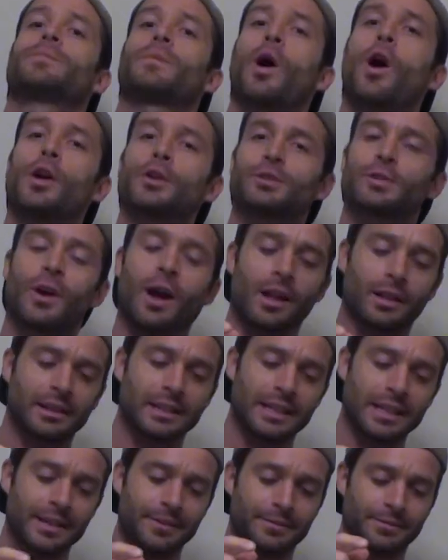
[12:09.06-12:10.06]
Also, I'll
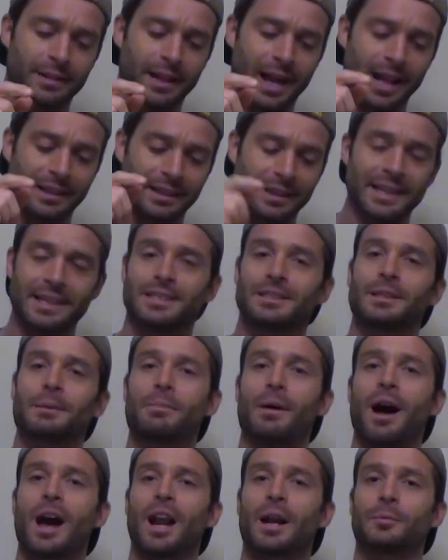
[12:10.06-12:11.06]
leave uh, links in the
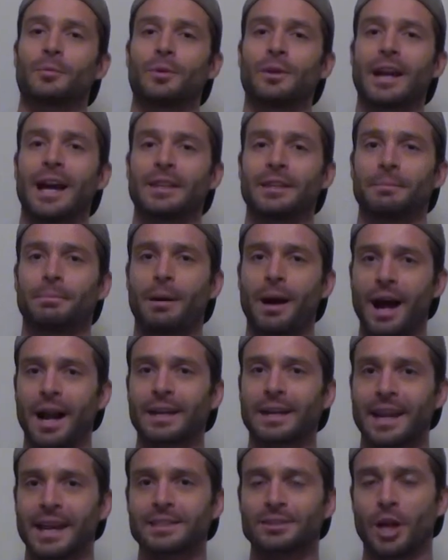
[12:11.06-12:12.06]
bottom. We got the
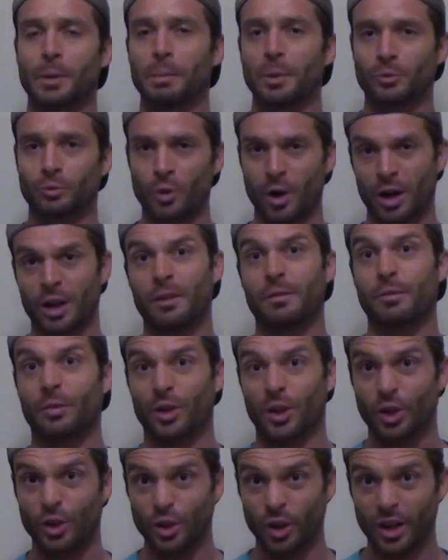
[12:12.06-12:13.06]
podcast up and running
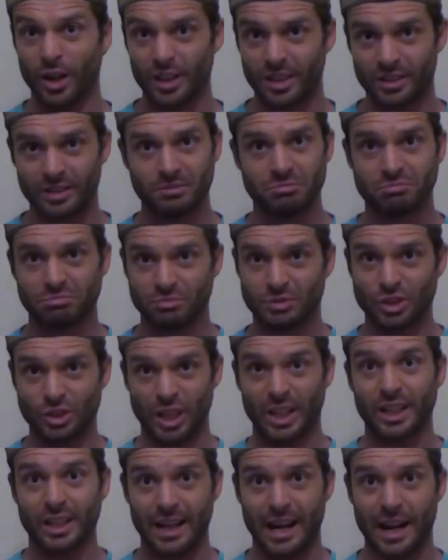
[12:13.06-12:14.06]
for good
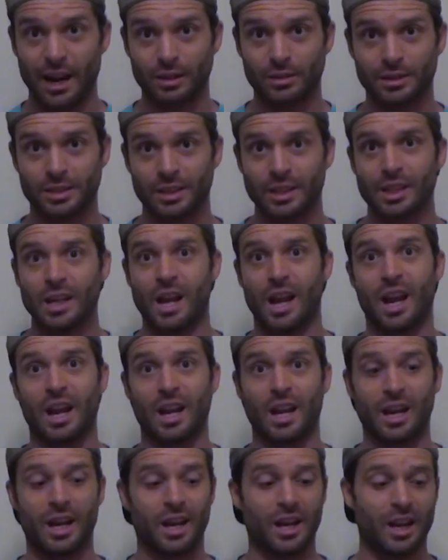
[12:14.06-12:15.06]
check it out,
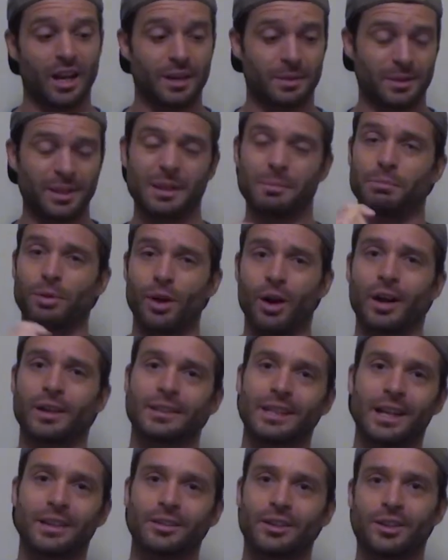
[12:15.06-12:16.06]
and
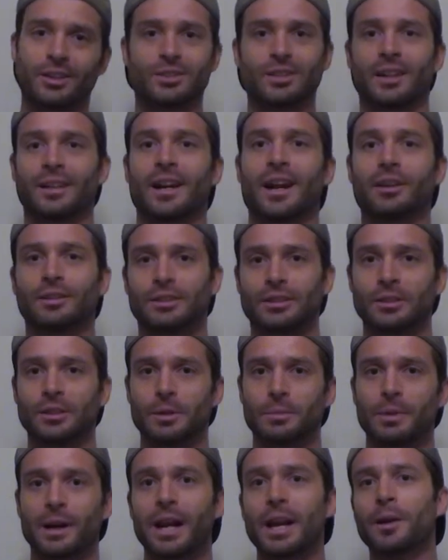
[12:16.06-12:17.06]
blog down there, check it out
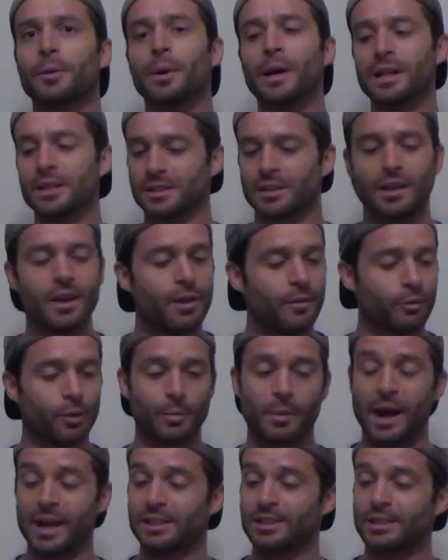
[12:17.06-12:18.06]
too. But anyways,
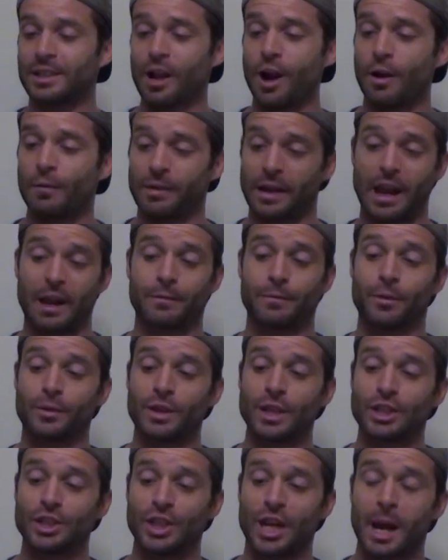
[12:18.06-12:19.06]
for myself and for
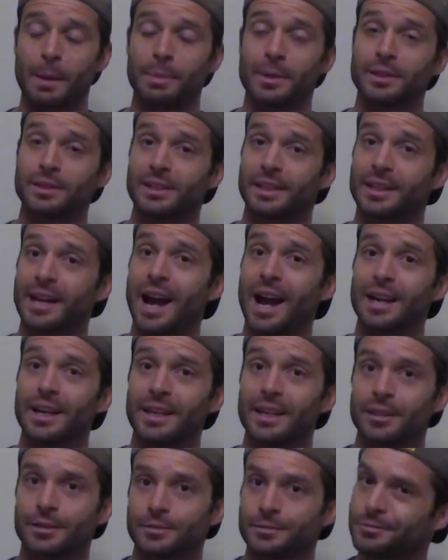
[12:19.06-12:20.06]
the champion
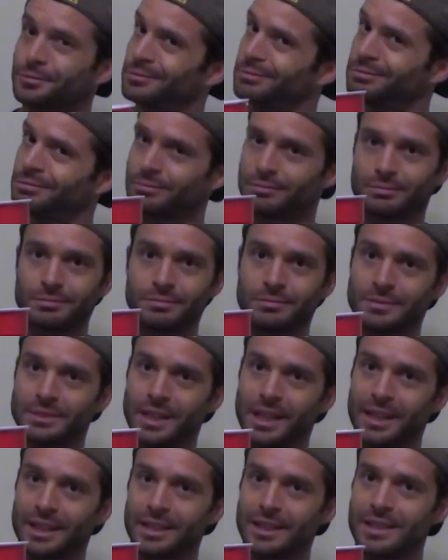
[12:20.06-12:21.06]
Tecate,
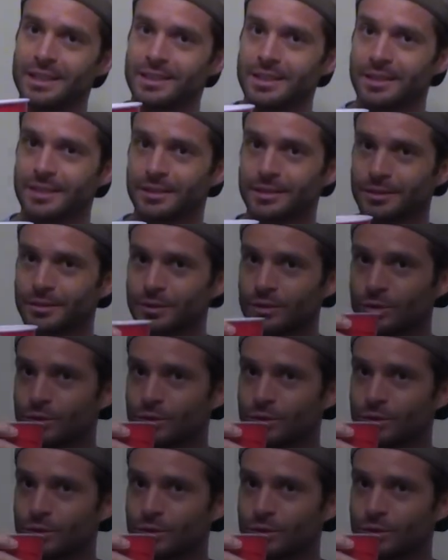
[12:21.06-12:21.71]
take it easy.